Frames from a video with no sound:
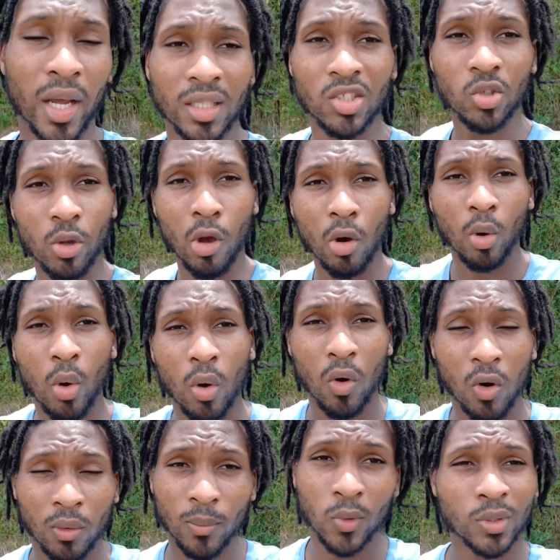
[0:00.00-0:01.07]
Alright, so you're
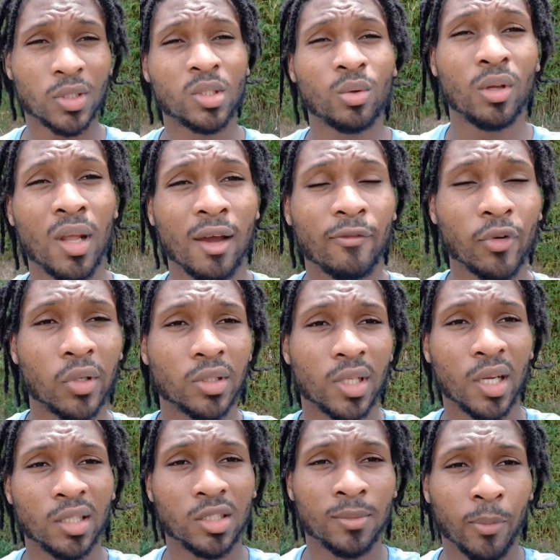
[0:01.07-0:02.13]
almost doing a front
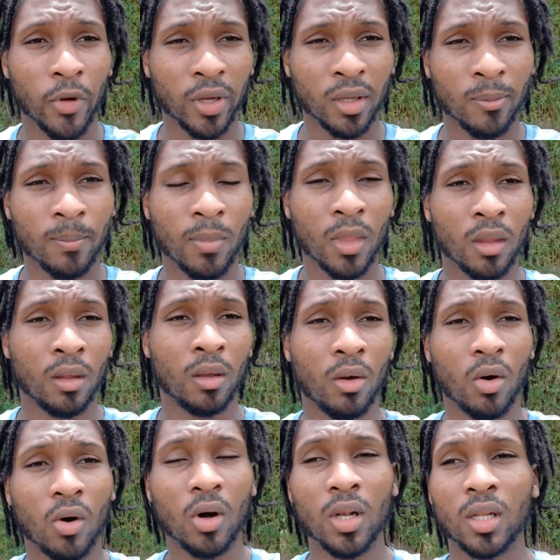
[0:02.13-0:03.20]
handspring.
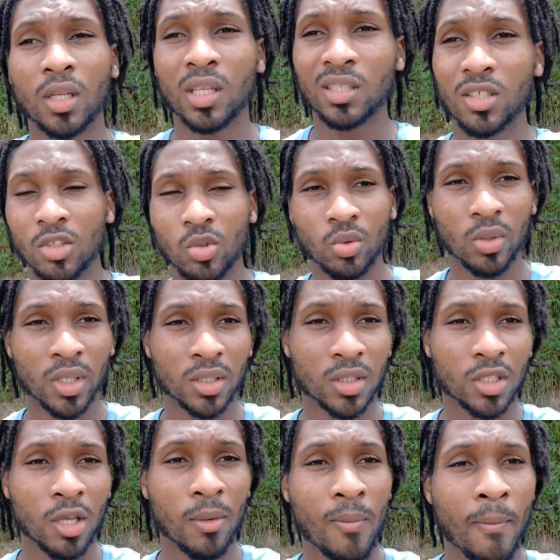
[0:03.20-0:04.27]
All you need to do
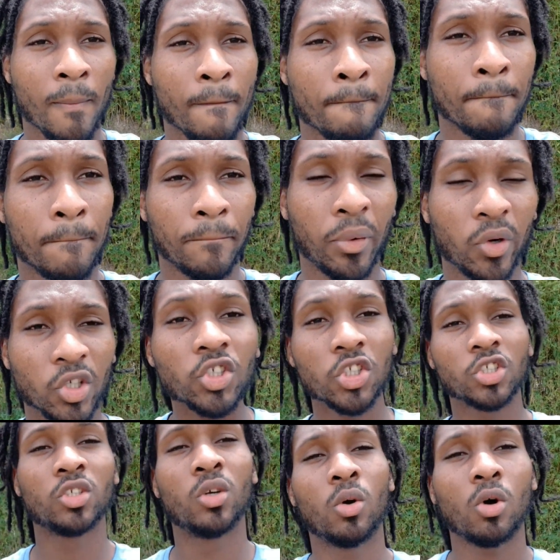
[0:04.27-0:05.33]
is
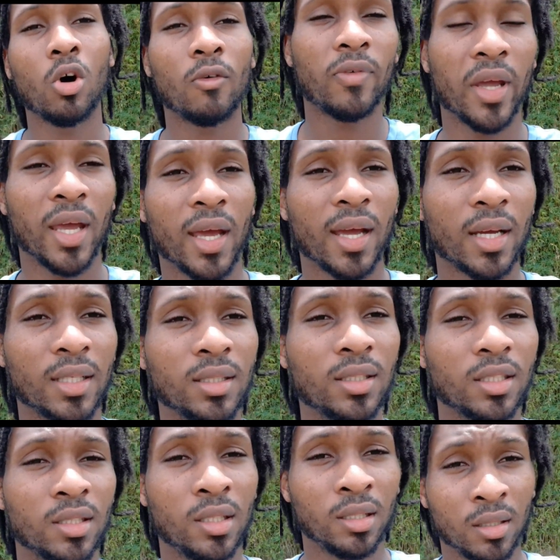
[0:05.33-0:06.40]
push off of your
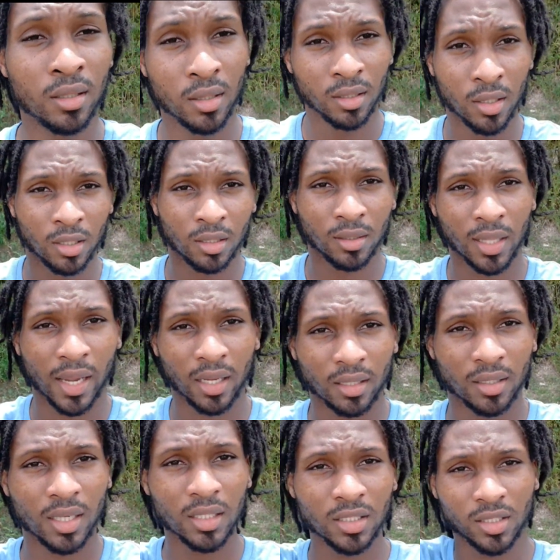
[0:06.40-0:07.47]
hands
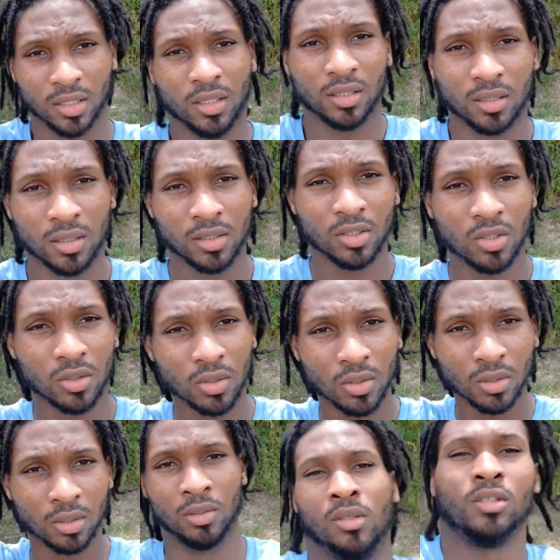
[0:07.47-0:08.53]
like this. So
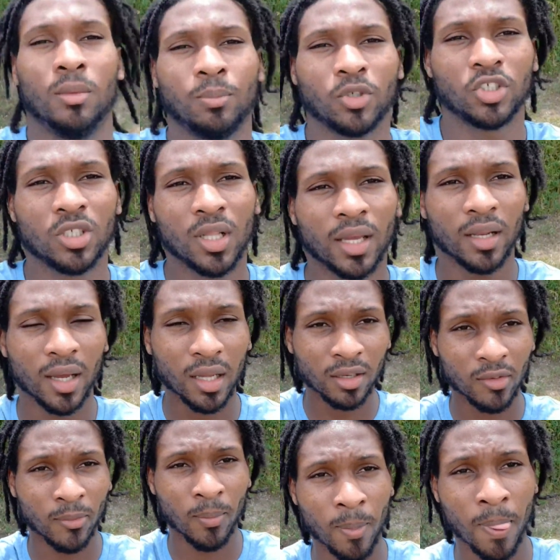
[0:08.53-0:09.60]
pushing like that.
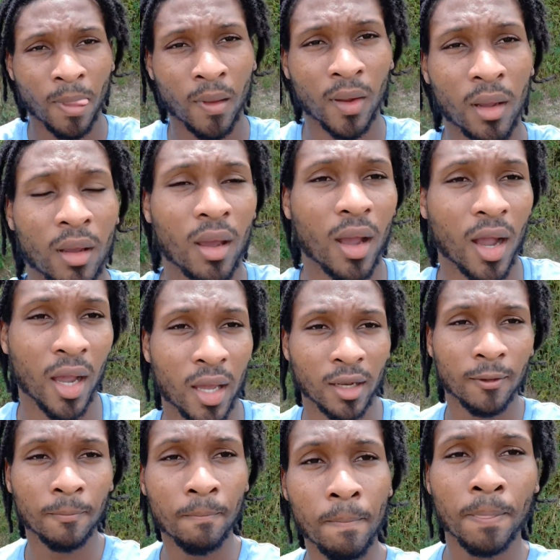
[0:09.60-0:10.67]

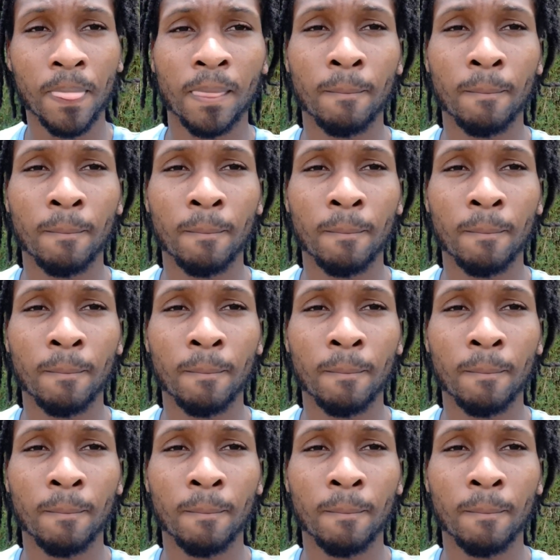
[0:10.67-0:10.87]
And